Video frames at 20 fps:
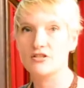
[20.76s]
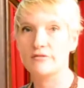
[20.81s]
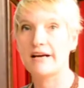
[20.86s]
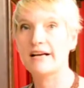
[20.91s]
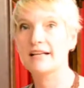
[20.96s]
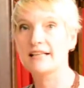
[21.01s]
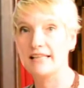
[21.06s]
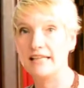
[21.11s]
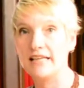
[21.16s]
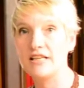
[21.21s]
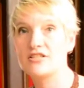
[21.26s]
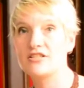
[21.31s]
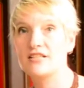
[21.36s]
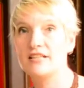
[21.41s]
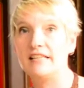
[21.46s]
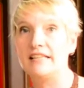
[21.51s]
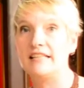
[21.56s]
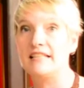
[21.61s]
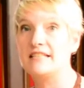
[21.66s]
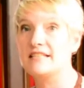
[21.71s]
to our collection
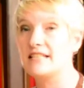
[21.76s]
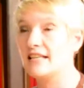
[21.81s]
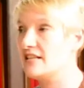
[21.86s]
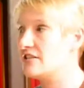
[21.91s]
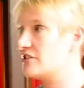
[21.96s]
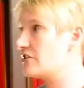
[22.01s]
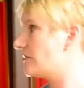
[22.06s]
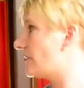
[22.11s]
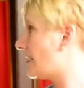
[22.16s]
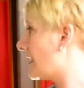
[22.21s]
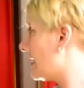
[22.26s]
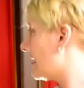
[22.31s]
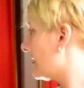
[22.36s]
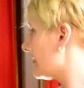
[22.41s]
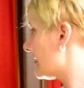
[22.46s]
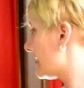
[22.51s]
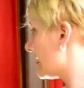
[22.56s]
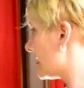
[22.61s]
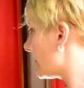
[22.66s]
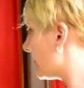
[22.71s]
and indeed to our
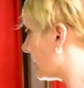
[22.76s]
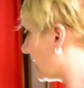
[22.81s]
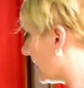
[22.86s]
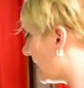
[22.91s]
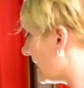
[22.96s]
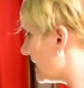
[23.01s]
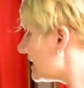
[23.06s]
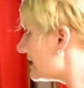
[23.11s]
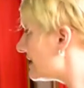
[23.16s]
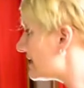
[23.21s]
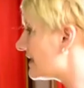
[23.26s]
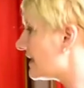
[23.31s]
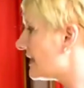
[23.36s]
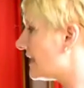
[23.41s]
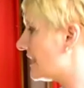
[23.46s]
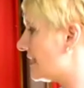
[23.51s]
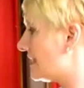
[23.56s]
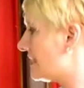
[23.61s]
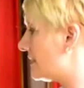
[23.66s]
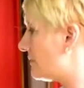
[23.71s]
displays,
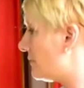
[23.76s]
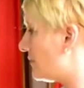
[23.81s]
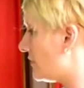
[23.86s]
this